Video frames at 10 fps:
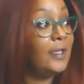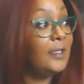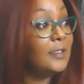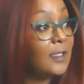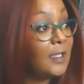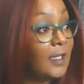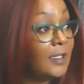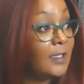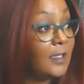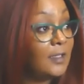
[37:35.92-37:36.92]
And
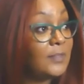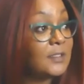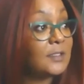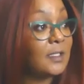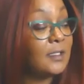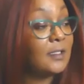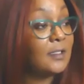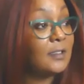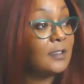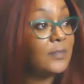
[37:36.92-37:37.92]
and and Miss
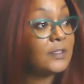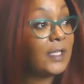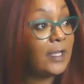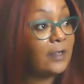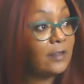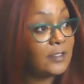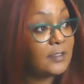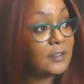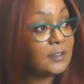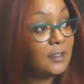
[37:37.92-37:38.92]
uh, Miss
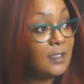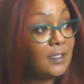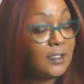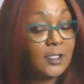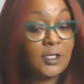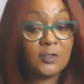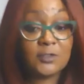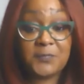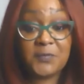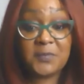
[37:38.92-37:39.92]
Harris, you know,
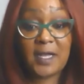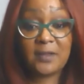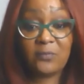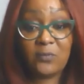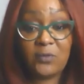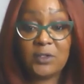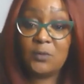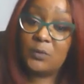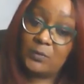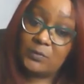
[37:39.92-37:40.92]
she from
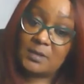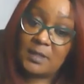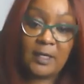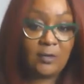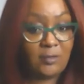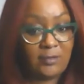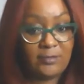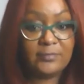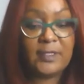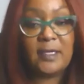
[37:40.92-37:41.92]
California. Woot, hey
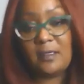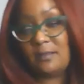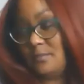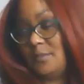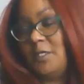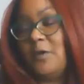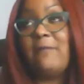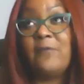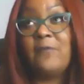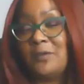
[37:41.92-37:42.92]
girl. Like, mm-hmm. you know,
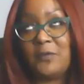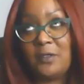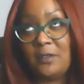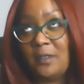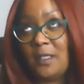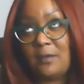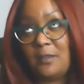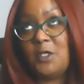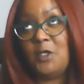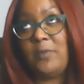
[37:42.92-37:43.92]
I voted for her. Like,
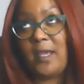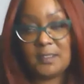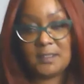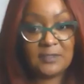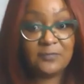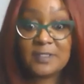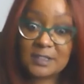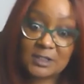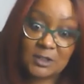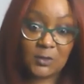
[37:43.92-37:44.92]
you know, back in San
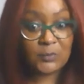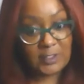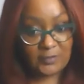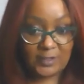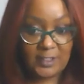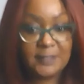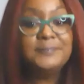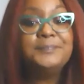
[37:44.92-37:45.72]
Francisco area.